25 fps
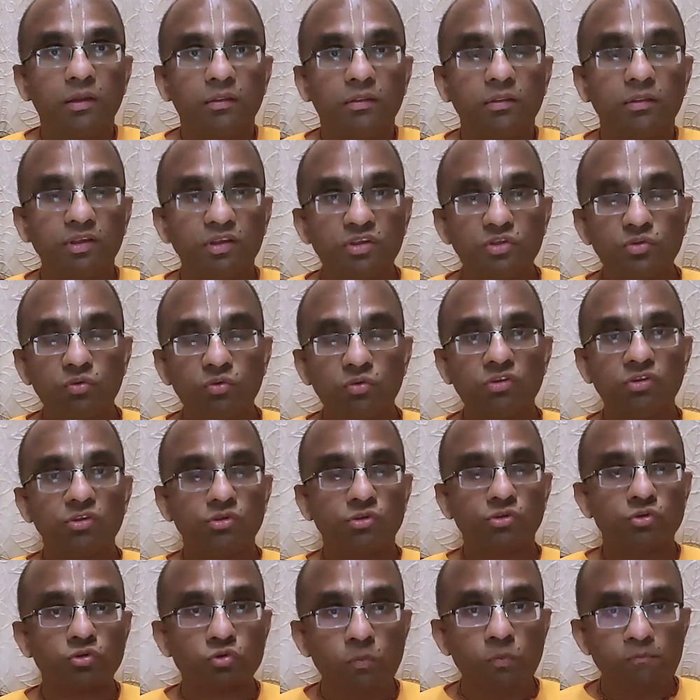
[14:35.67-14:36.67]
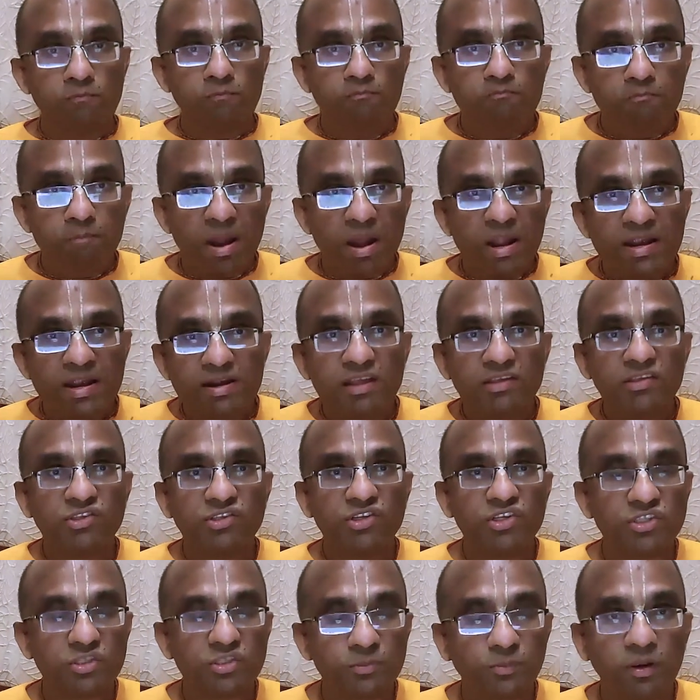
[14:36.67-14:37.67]
this was a stupendous
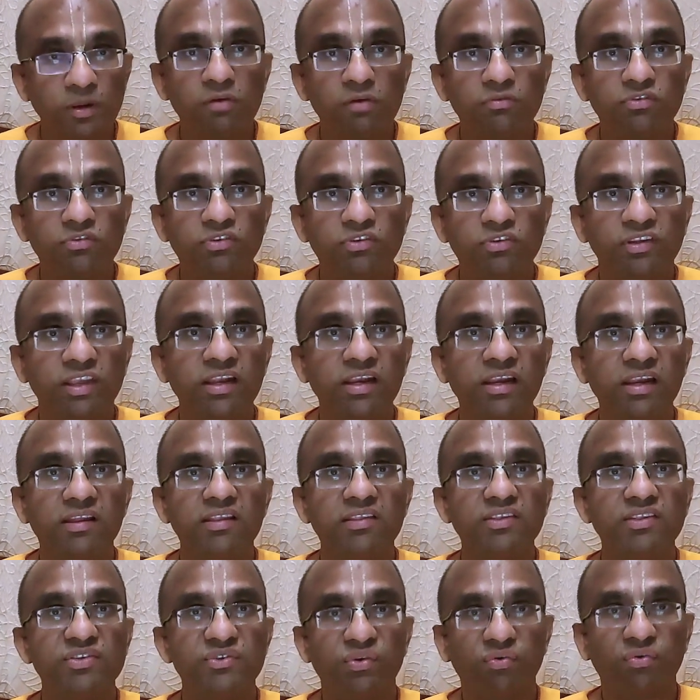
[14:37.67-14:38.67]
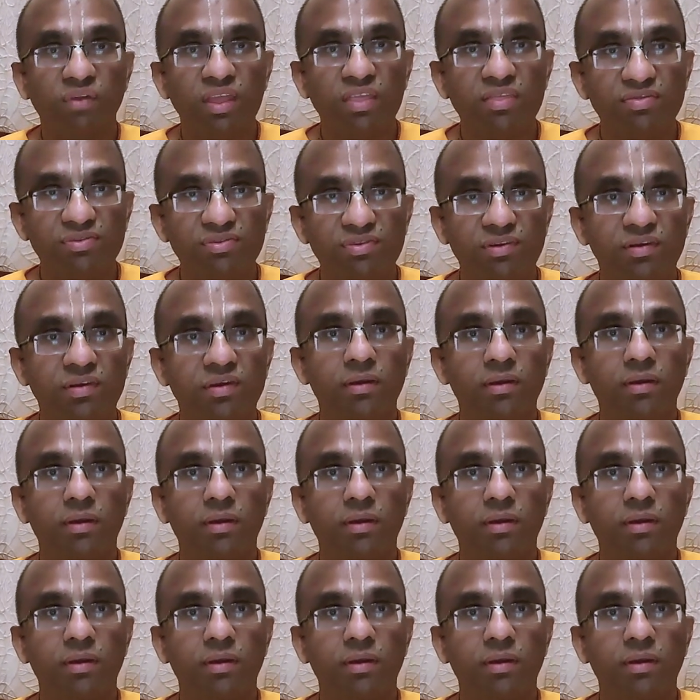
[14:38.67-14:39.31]
display of skill and strength,